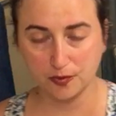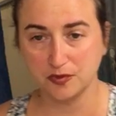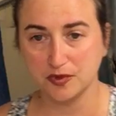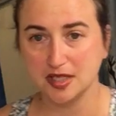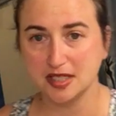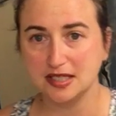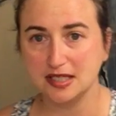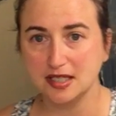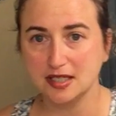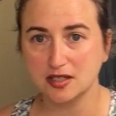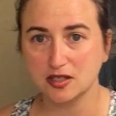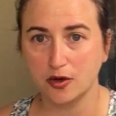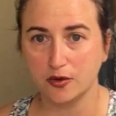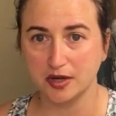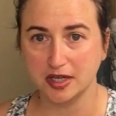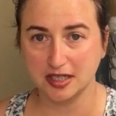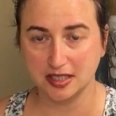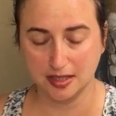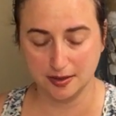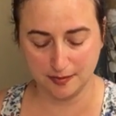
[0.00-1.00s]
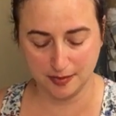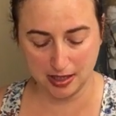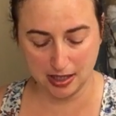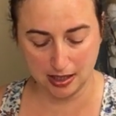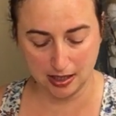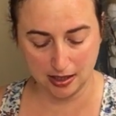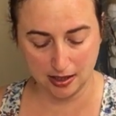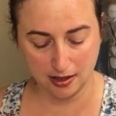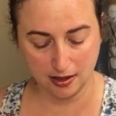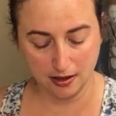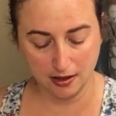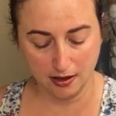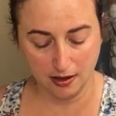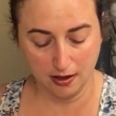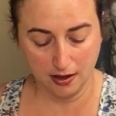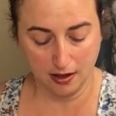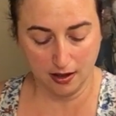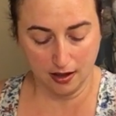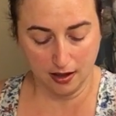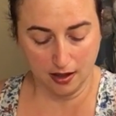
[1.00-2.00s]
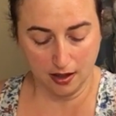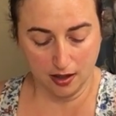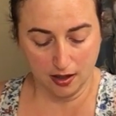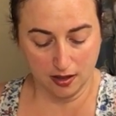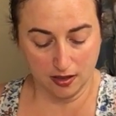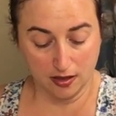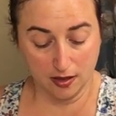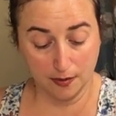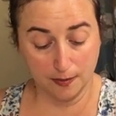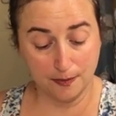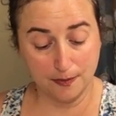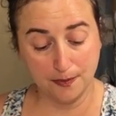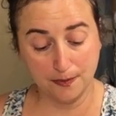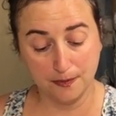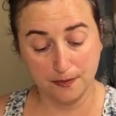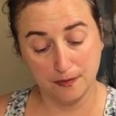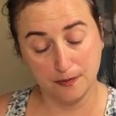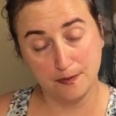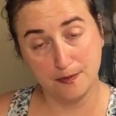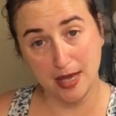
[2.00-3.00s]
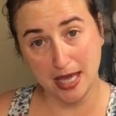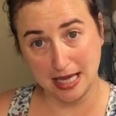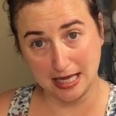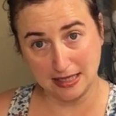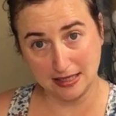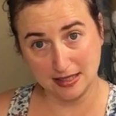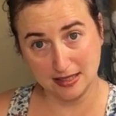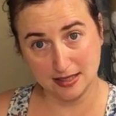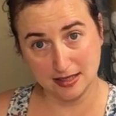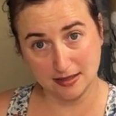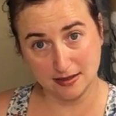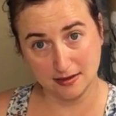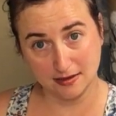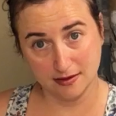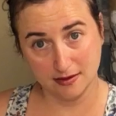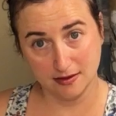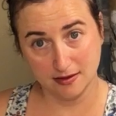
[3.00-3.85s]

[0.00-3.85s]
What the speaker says: this is going to be the base.